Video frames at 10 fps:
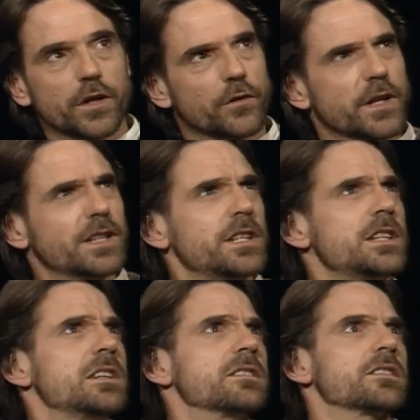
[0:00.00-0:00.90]
he'll think,
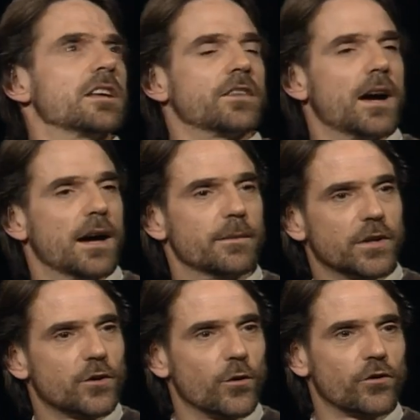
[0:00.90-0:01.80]
Jesus, that's high. But of
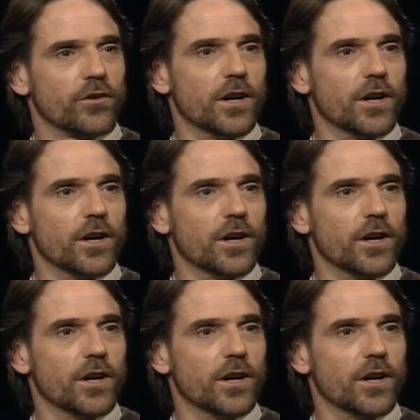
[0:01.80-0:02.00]
course,